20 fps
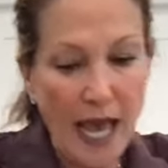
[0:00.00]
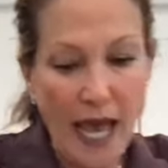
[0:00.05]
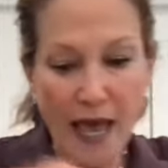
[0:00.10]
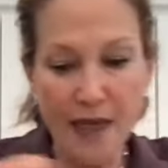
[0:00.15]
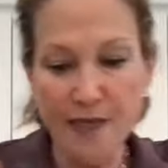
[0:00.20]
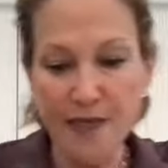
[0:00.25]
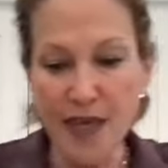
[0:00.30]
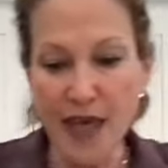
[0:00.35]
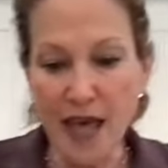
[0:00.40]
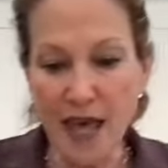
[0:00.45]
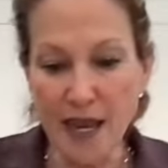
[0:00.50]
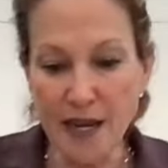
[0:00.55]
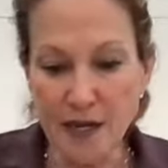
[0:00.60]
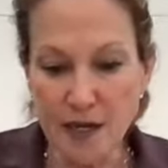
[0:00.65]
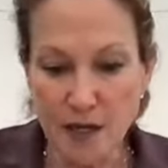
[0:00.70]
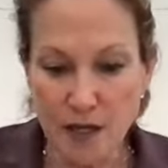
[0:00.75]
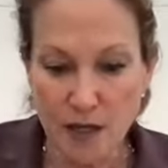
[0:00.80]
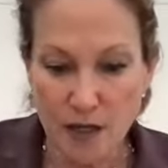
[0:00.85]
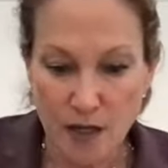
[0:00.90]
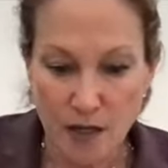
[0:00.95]
and
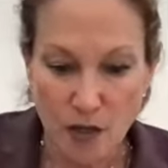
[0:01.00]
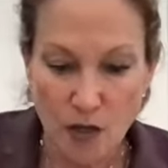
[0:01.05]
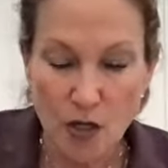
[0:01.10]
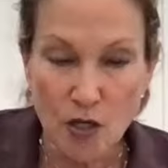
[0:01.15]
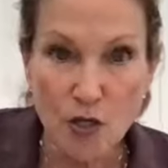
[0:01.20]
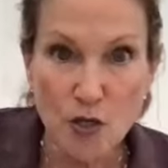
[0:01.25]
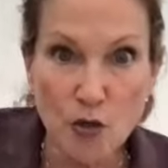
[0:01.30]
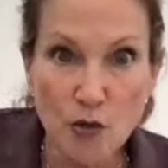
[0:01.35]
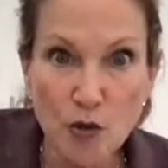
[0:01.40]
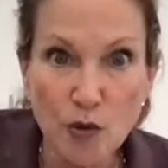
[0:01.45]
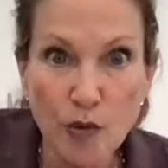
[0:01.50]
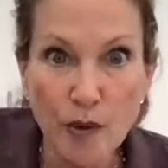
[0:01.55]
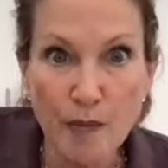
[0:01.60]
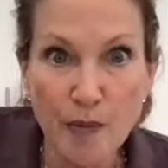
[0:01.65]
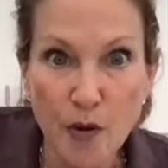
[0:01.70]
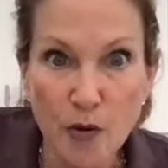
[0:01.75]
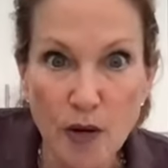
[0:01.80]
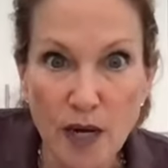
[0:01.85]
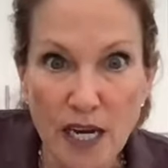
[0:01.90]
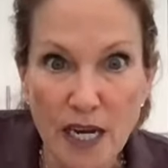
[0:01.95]
then do the
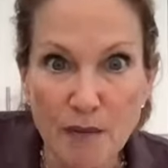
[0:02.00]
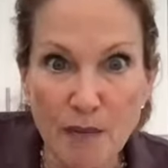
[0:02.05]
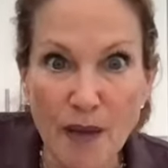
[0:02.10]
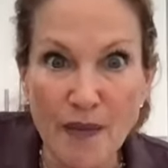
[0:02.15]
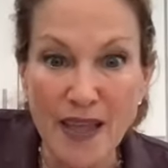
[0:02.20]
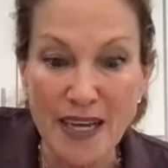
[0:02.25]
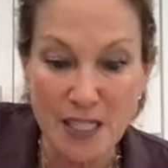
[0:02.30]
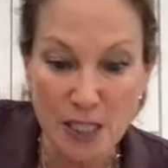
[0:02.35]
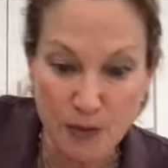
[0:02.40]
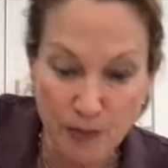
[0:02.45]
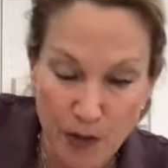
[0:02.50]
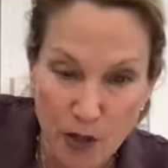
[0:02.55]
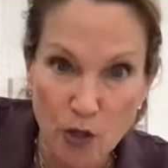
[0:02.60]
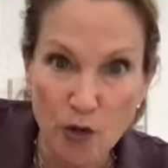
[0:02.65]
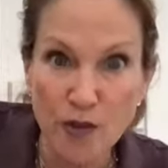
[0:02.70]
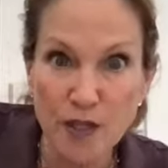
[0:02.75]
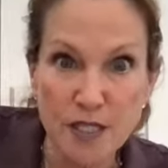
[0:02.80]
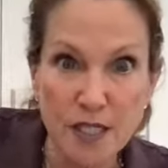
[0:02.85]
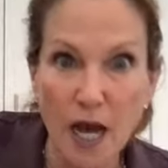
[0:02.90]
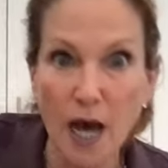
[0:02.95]
whipped cream and then
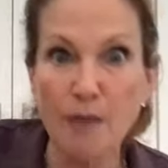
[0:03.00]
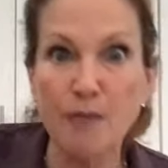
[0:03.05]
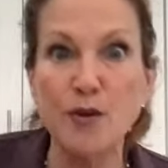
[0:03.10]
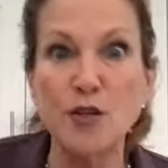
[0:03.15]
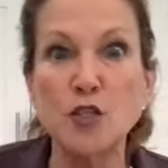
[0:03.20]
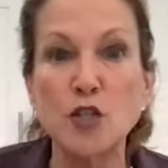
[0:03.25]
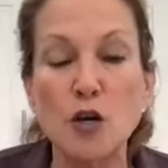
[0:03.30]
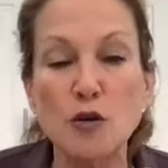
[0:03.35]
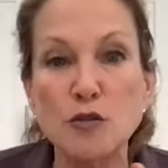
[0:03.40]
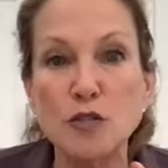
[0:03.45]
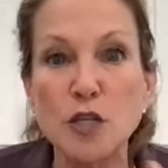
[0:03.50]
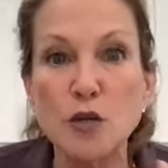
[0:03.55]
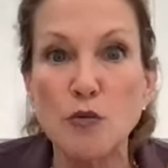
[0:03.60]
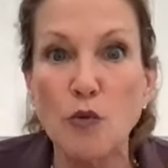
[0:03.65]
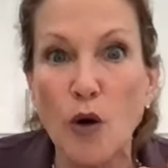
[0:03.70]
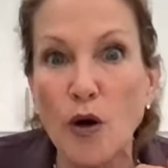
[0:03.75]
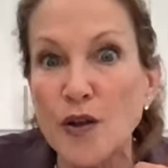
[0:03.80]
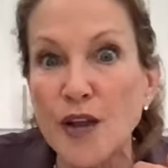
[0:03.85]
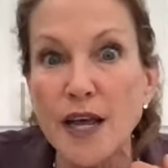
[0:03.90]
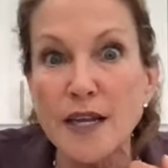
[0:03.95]
sprinkle the top with toasted
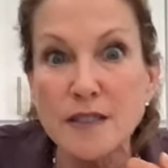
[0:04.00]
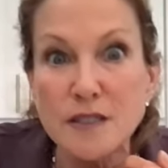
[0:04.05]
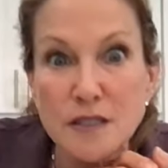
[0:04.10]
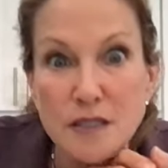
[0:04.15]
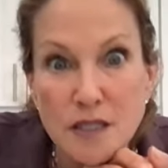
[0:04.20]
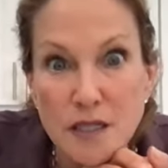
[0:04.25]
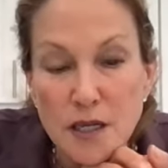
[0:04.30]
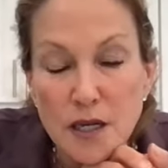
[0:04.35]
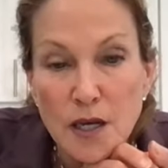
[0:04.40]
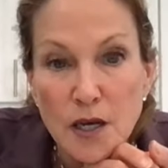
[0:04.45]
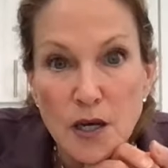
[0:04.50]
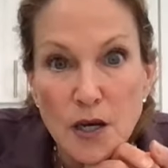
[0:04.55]
walnuts